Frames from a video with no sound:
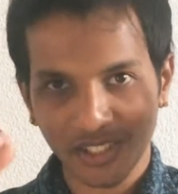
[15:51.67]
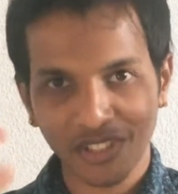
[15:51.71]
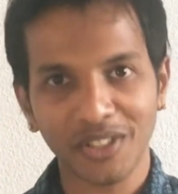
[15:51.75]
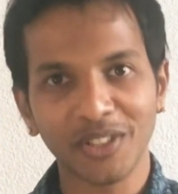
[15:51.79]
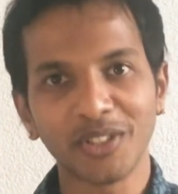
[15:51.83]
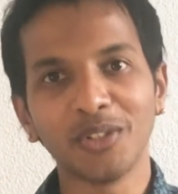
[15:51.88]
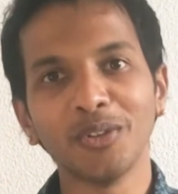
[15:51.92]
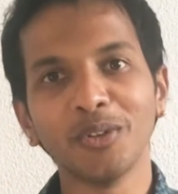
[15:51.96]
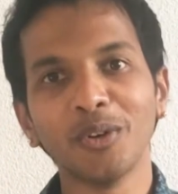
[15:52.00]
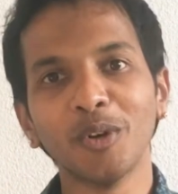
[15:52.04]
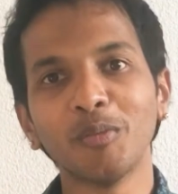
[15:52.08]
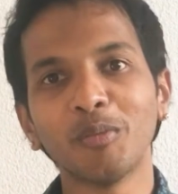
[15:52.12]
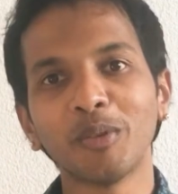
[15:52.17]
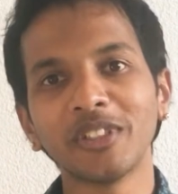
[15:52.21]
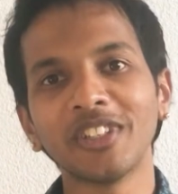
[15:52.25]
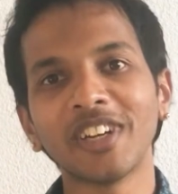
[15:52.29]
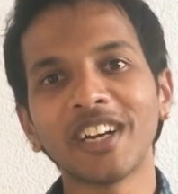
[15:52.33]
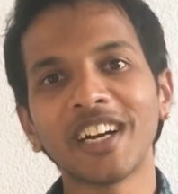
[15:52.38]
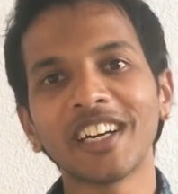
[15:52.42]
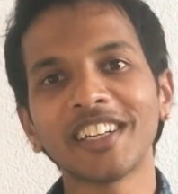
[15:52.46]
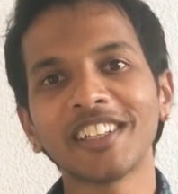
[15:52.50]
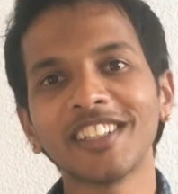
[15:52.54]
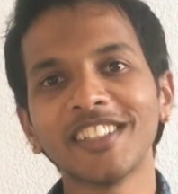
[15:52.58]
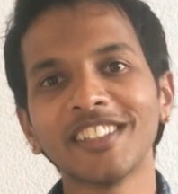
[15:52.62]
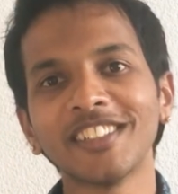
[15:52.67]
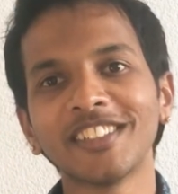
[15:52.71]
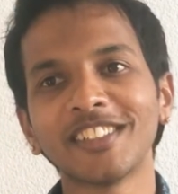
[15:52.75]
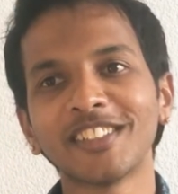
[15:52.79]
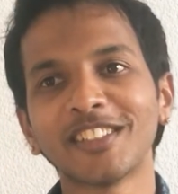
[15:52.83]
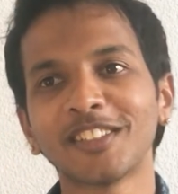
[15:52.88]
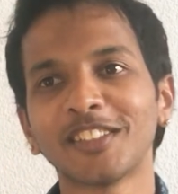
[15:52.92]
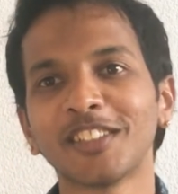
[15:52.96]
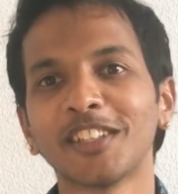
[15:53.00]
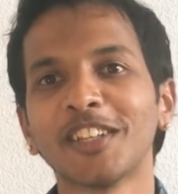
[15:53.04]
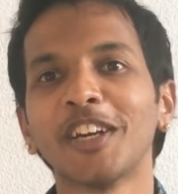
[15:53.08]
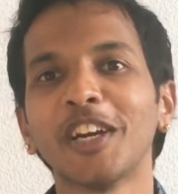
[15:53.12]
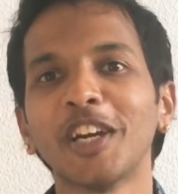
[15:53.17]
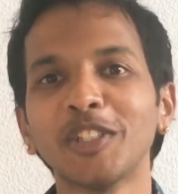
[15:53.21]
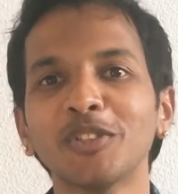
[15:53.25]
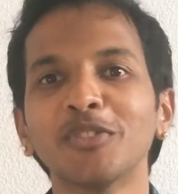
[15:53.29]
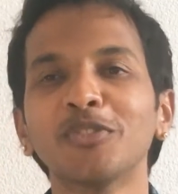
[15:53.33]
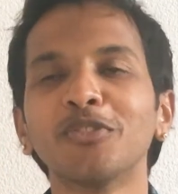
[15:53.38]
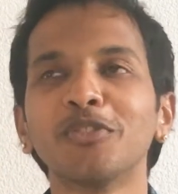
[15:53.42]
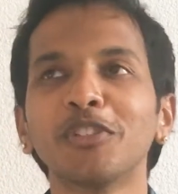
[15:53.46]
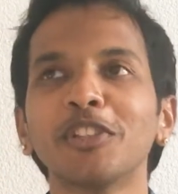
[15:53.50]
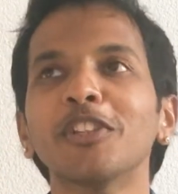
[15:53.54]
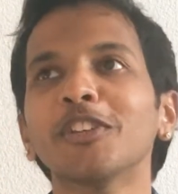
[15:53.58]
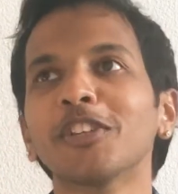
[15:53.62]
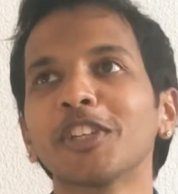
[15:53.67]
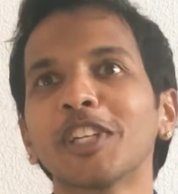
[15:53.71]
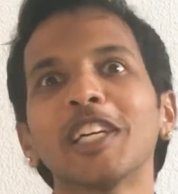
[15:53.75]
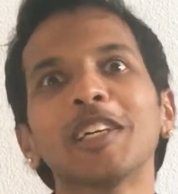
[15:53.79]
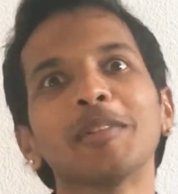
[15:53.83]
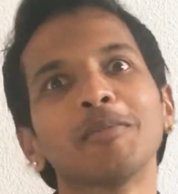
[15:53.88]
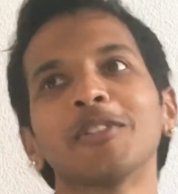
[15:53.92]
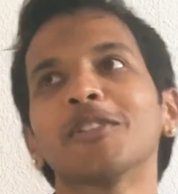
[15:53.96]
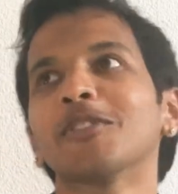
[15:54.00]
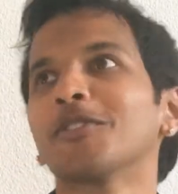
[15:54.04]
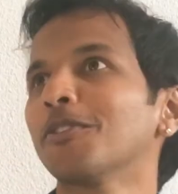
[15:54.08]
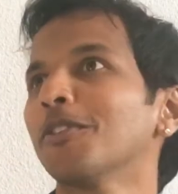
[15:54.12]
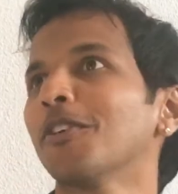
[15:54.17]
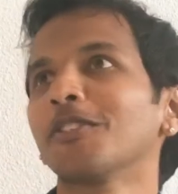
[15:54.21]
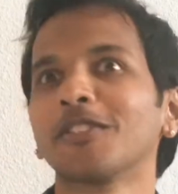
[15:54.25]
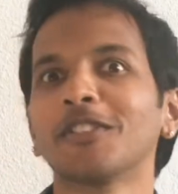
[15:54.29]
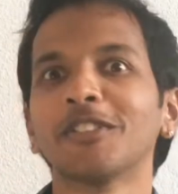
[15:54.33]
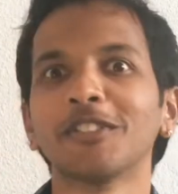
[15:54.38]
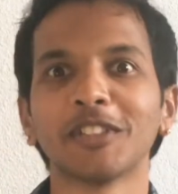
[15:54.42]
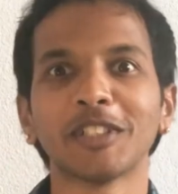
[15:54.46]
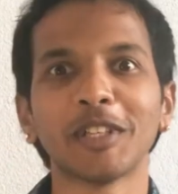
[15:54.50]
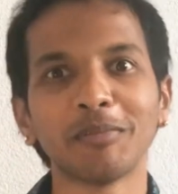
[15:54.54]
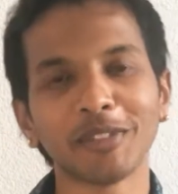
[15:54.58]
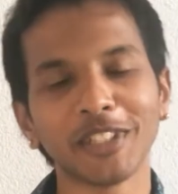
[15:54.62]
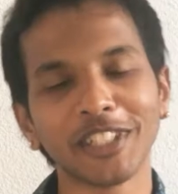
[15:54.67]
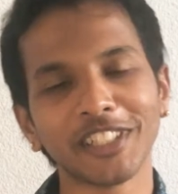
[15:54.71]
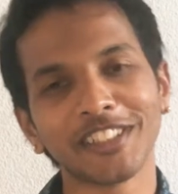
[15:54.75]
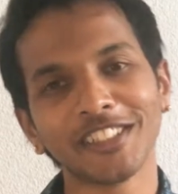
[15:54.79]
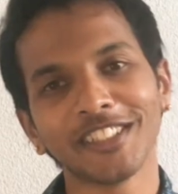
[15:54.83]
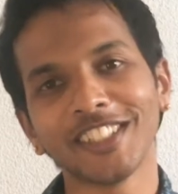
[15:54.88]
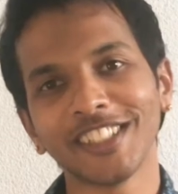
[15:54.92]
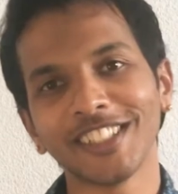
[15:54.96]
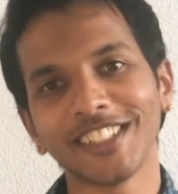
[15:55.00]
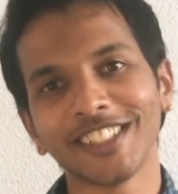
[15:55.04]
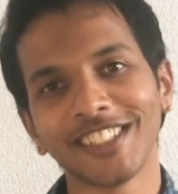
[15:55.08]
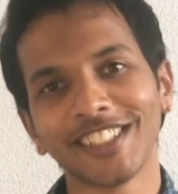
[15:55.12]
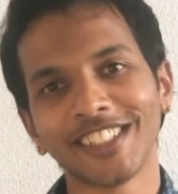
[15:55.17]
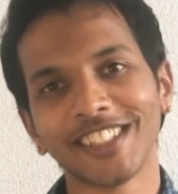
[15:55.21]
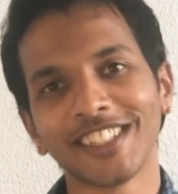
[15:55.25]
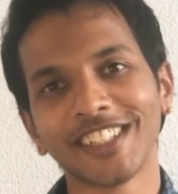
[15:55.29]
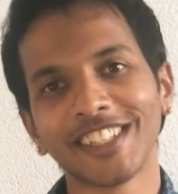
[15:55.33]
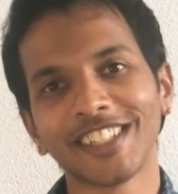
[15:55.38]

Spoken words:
you open your eyelids, and you feel, okay, I'm going to conquer something today.